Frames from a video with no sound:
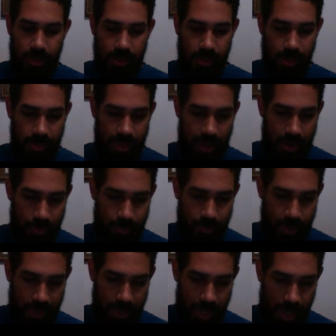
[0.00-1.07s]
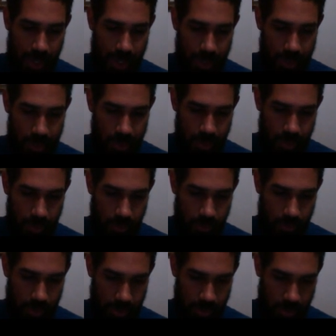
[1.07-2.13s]
So that would be 8.
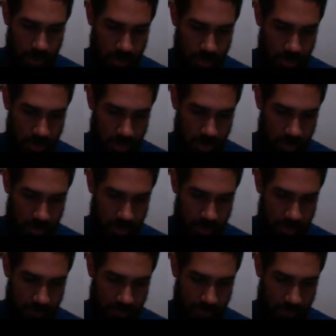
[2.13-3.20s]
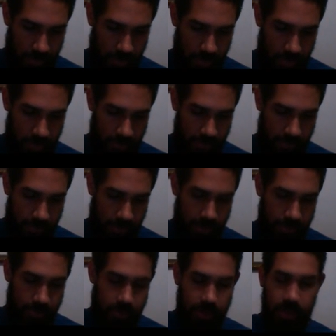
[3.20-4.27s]
1, 2, 3, 4,
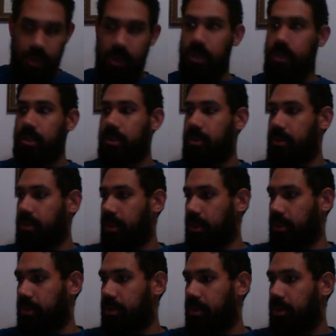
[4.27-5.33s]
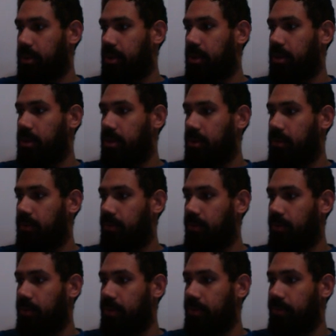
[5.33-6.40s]
5, 6.
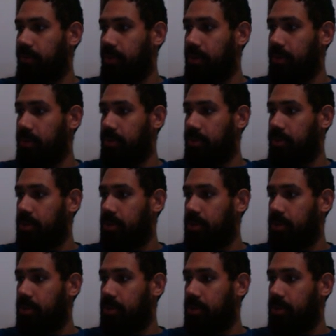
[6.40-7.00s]
45.